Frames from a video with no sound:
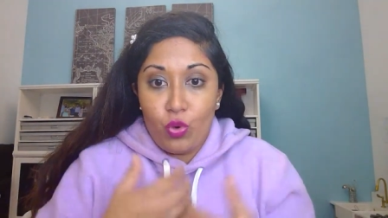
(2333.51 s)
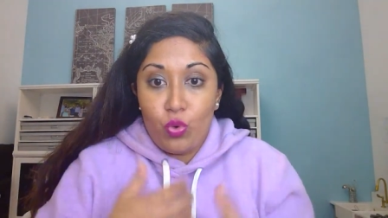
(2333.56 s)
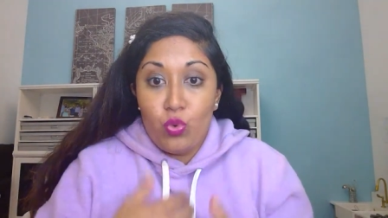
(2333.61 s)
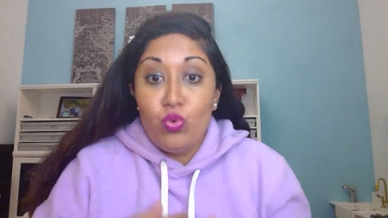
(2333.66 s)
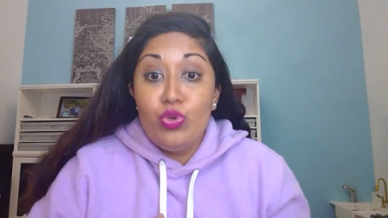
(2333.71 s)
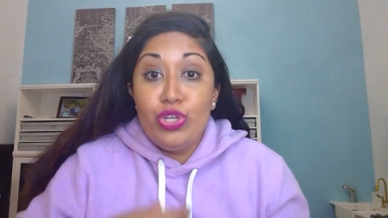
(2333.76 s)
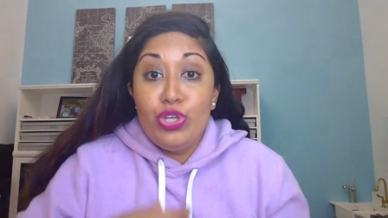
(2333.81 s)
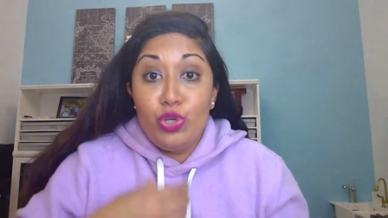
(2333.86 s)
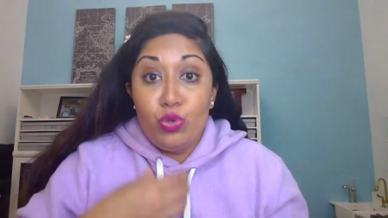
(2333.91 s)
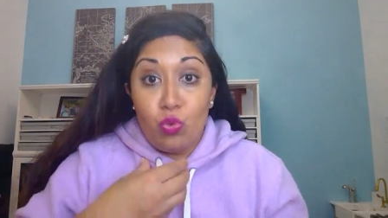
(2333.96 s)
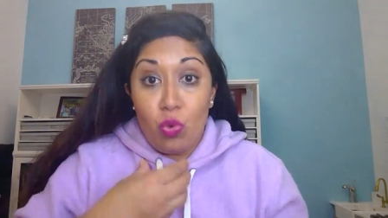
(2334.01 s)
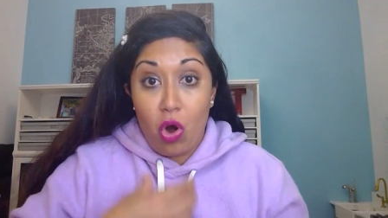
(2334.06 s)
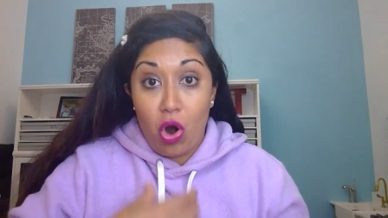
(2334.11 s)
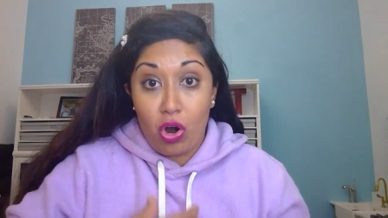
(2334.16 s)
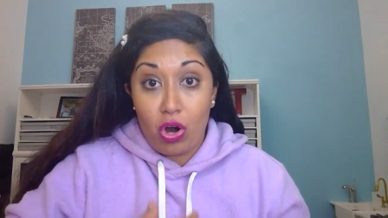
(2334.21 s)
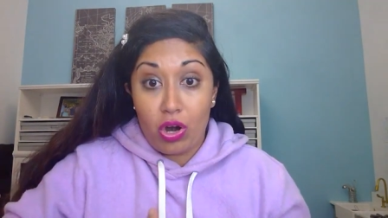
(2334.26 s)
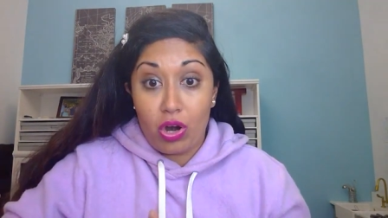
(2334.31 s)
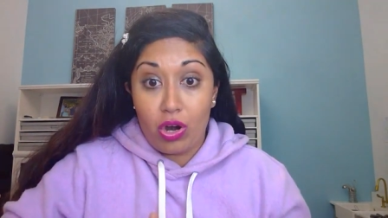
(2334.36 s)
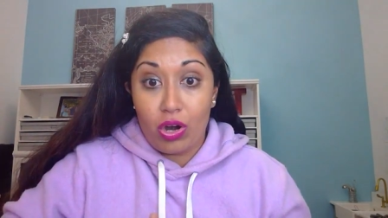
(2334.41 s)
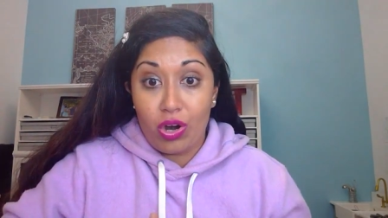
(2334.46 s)
who you
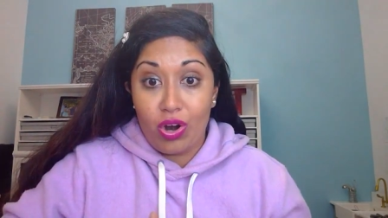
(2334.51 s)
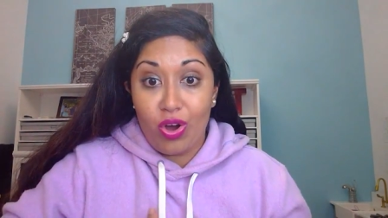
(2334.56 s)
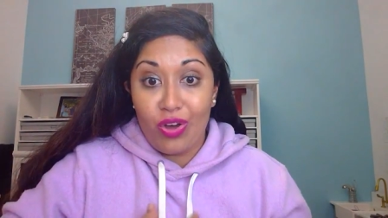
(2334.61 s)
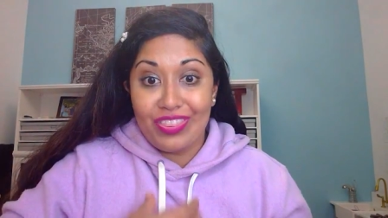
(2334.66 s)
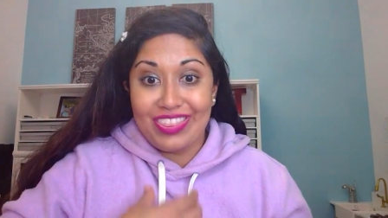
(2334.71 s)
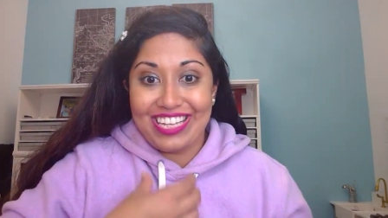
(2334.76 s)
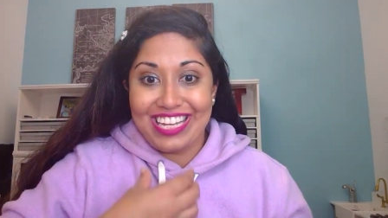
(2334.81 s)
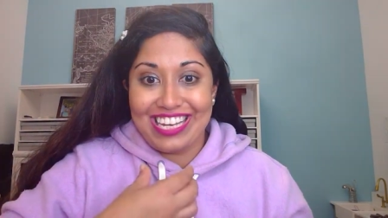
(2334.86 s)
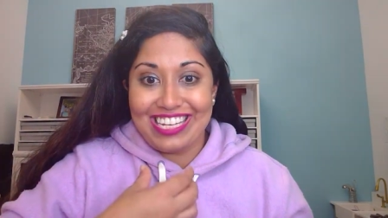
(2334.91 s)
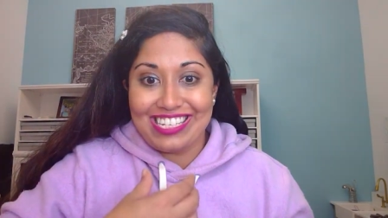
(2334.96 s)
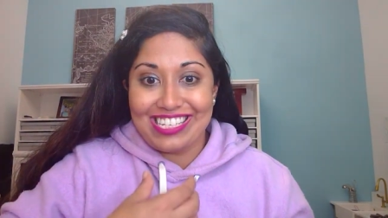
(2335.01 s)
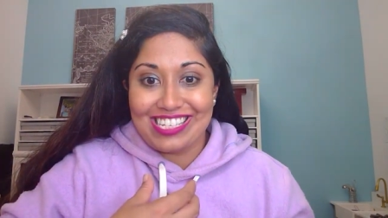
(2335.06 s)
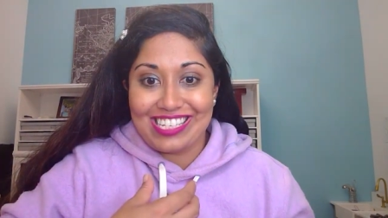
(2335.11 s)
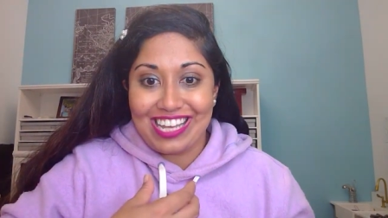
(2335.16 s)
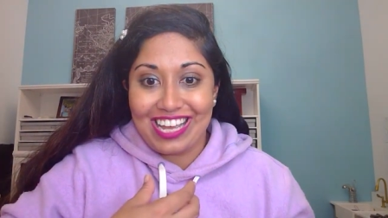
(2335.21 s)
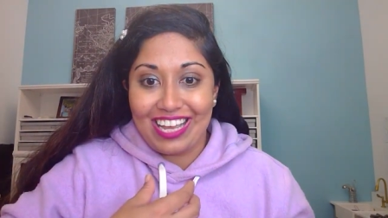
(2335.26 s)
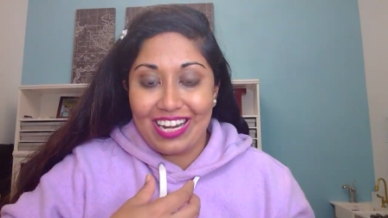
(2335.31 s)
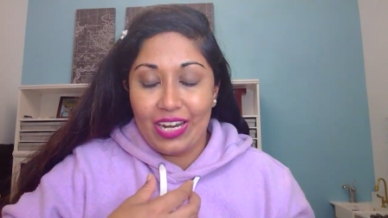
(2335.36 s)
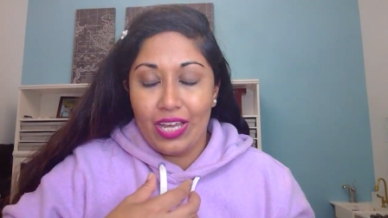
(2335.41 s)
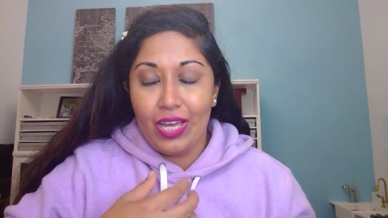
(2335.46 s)
are on the
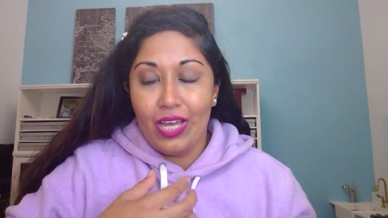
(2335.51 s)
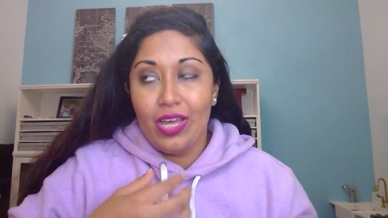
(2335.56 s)
inside